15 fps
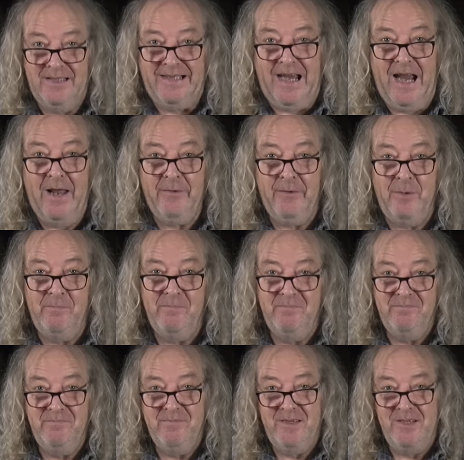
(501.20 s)
Count them,
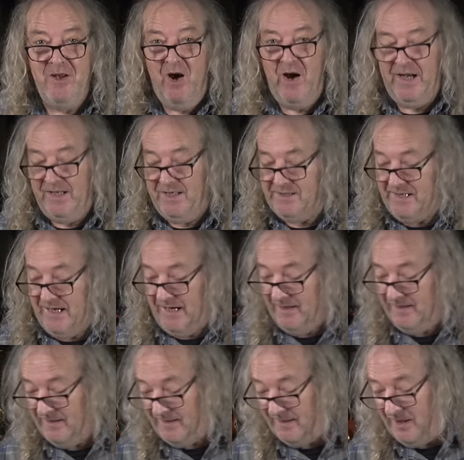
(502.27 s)
9, isn't it?
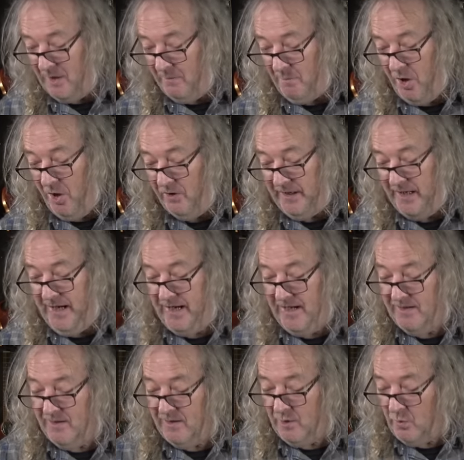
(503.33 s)
Mahogany,
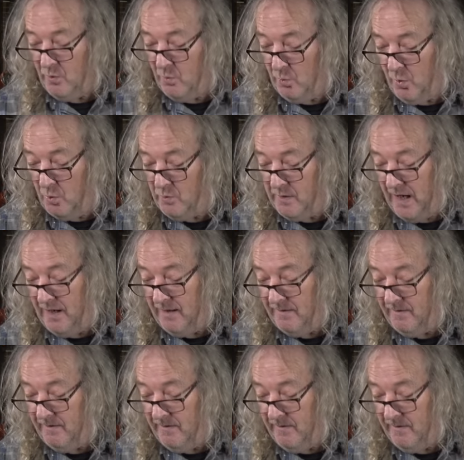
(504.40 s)
walnut,
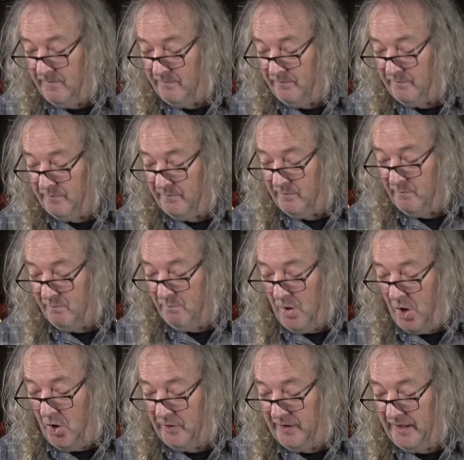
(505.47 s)

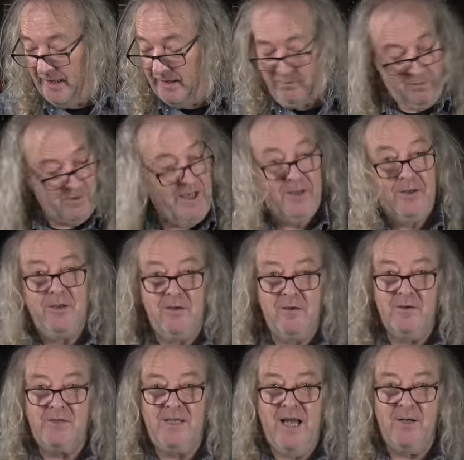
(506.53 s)
mahogany, oh hang on, I
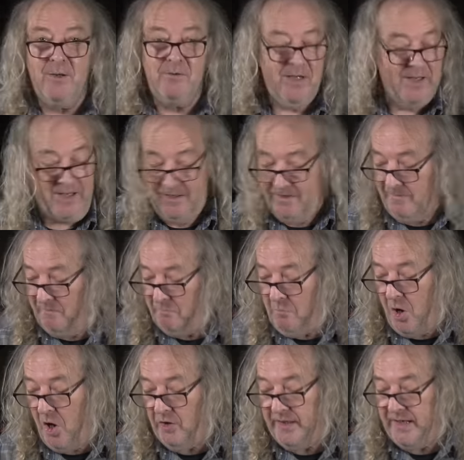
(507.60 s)
lost count already.
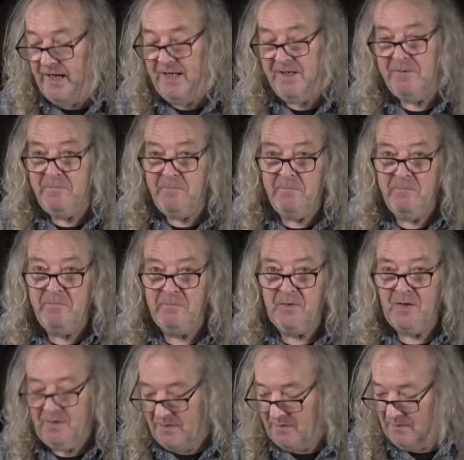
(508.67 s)
Mahogany,
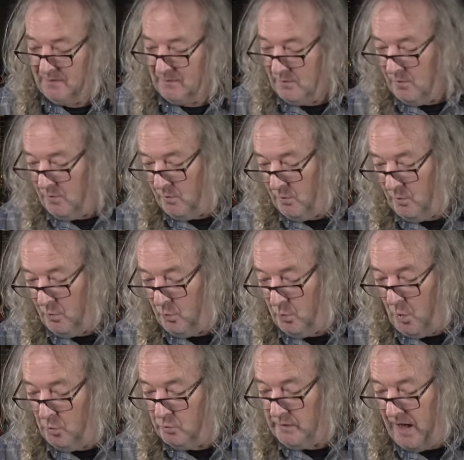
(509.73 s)

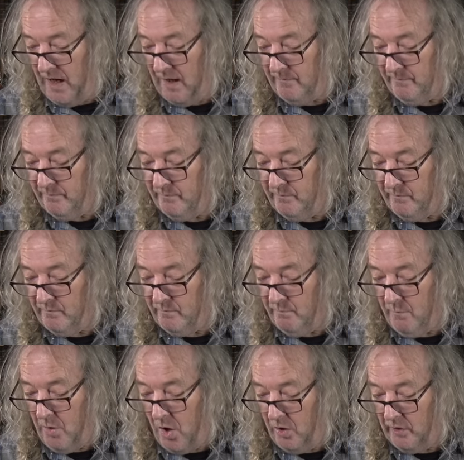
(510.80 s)
walnut,
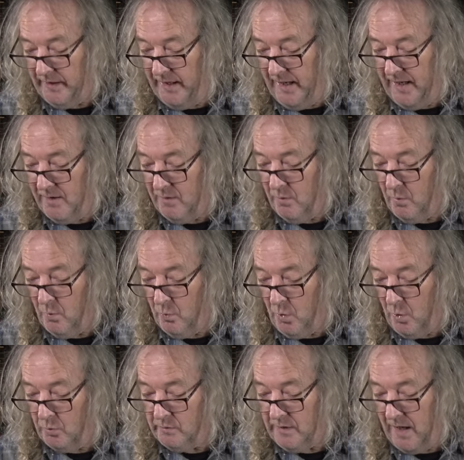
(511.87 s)
mahogany,
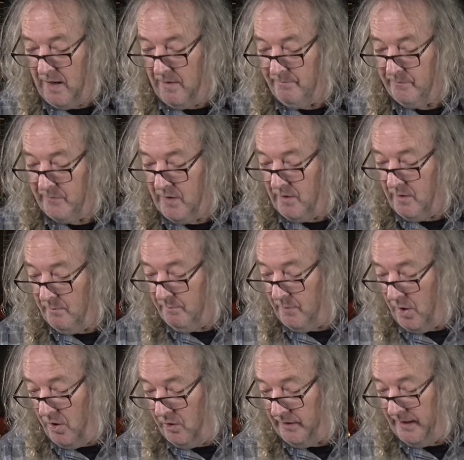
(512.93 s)
walnut,
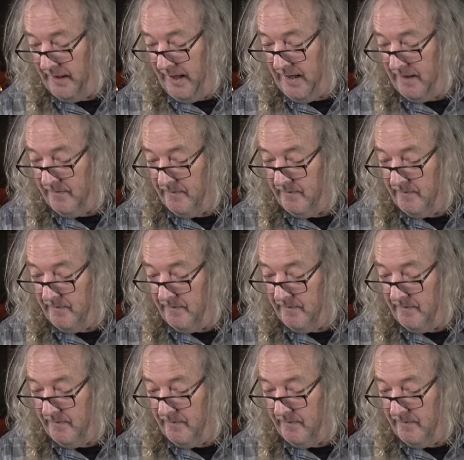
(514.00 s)
mahogany,